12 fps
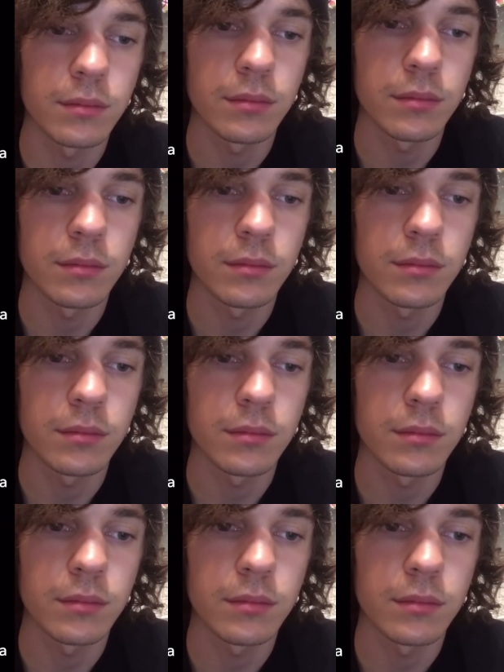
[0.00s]

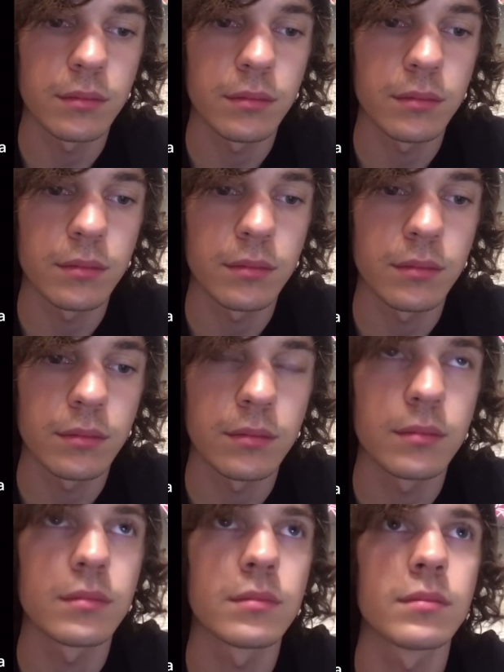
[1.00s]

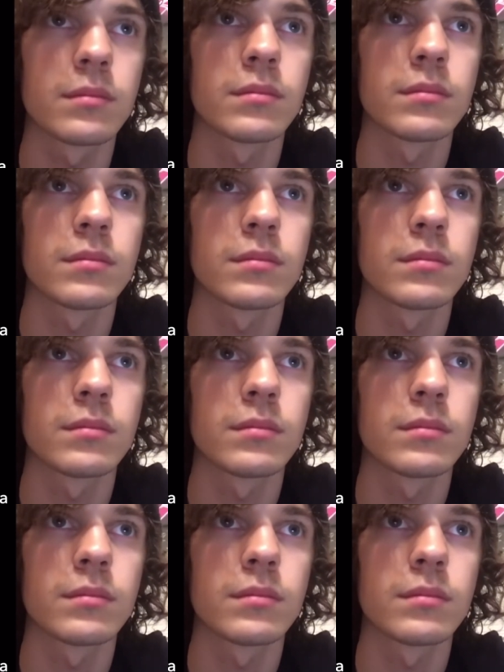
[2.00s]
(no one is talking)